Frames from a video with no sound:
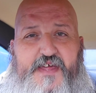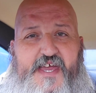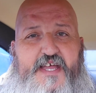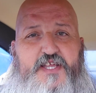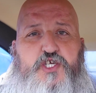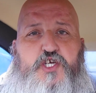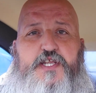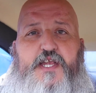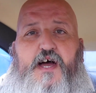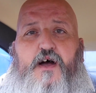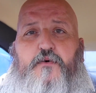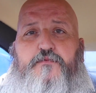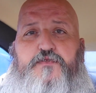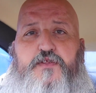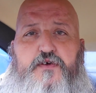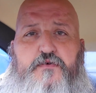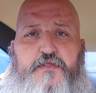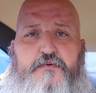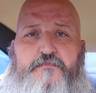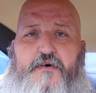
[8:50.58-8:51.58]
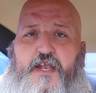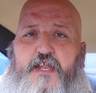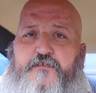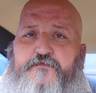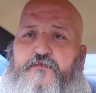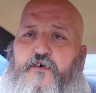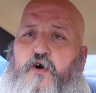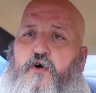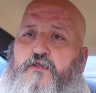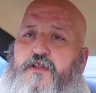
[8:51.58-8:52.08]
the engine out, do the
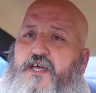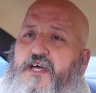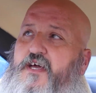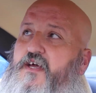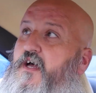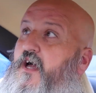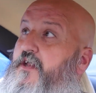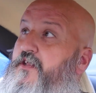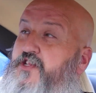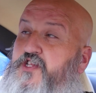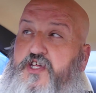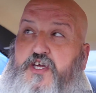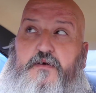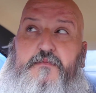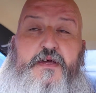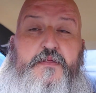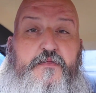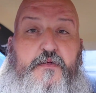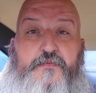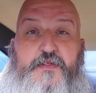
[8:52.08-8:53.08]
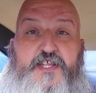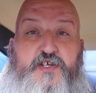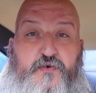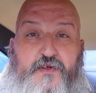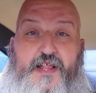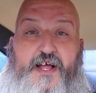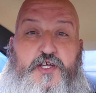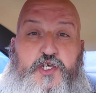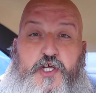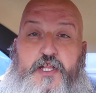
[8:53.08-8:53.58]
manifold, and assuming that this
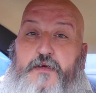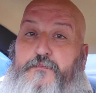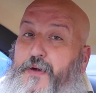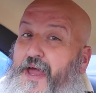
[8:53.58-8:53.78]
will actually